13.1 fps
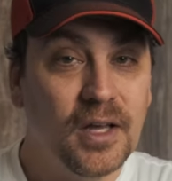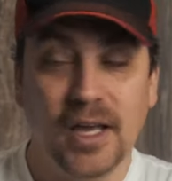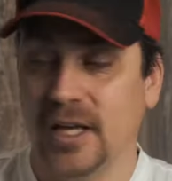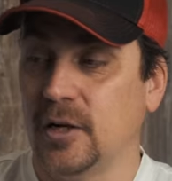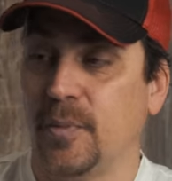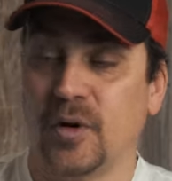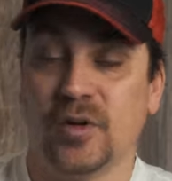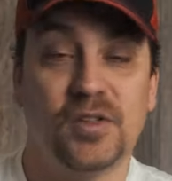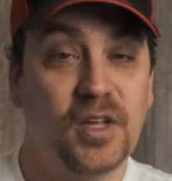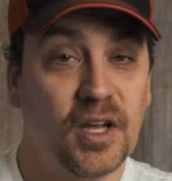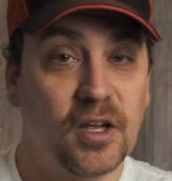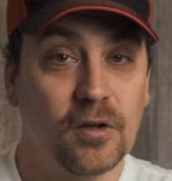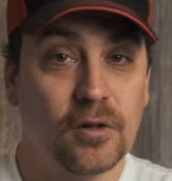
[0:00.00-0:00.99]
in a
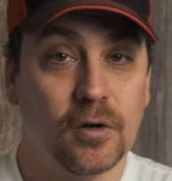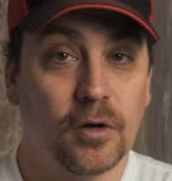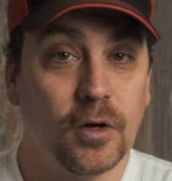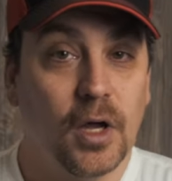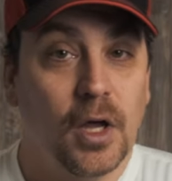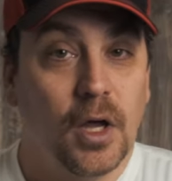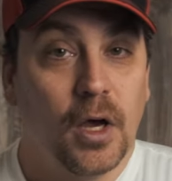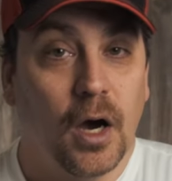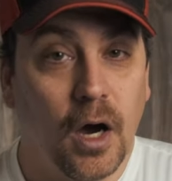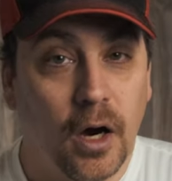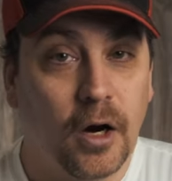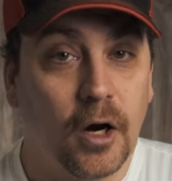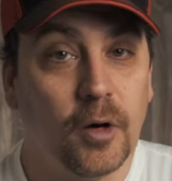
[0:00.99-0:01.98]
particular
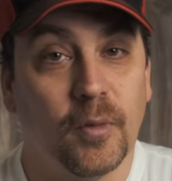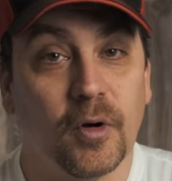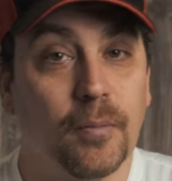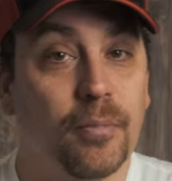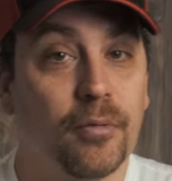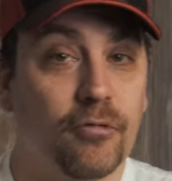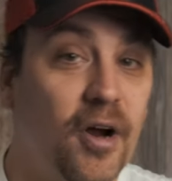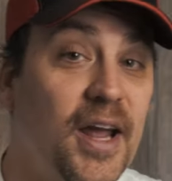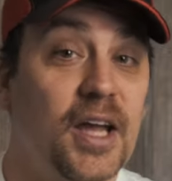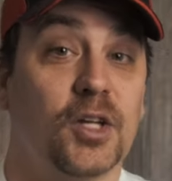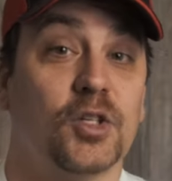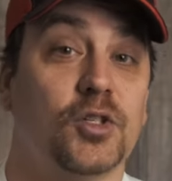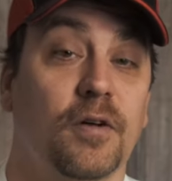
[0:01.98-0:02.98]
arm or
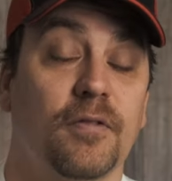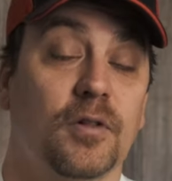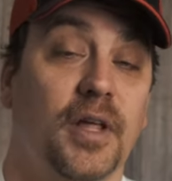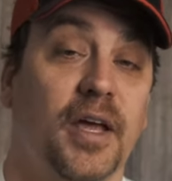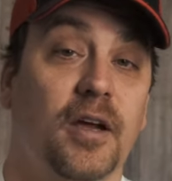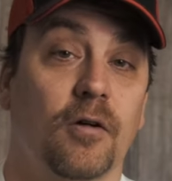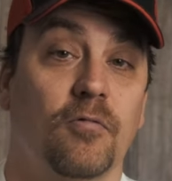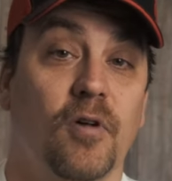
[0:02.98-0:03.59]
branch of a lake or